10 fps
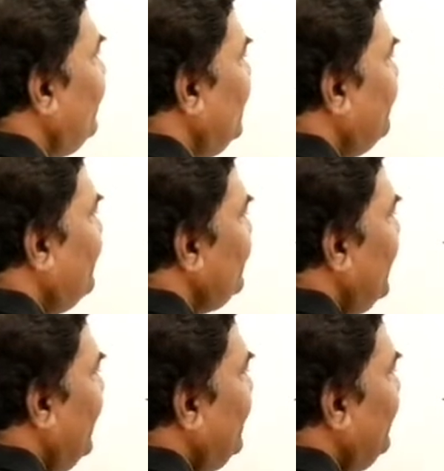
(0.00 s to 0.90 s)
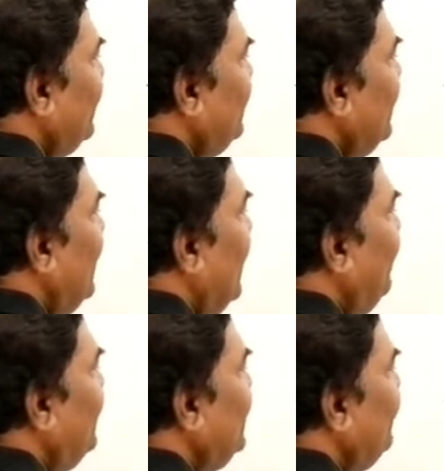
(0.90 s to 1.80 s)
whatever the numbers you have given,
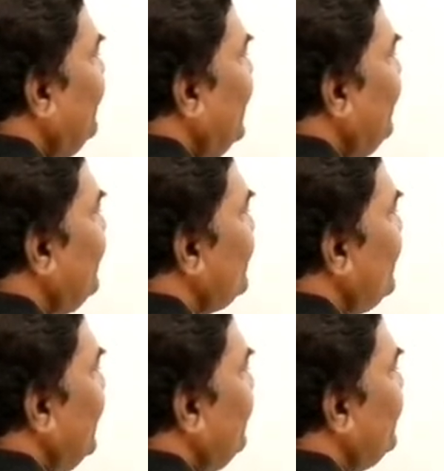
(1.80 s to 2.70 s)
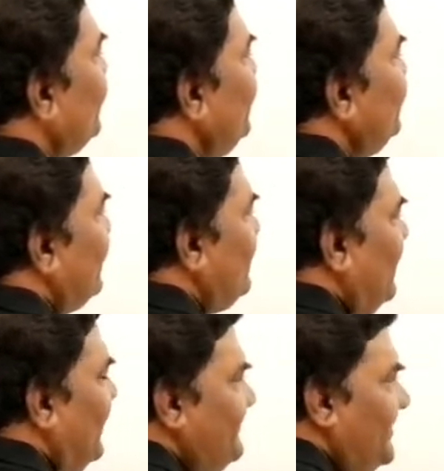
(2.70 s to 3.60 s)
I will give names to them. So these are
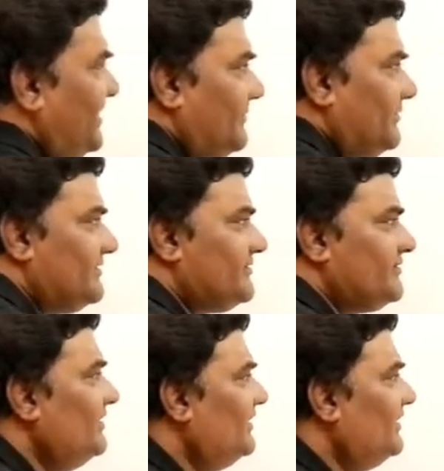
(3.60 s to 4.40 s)
called as variables.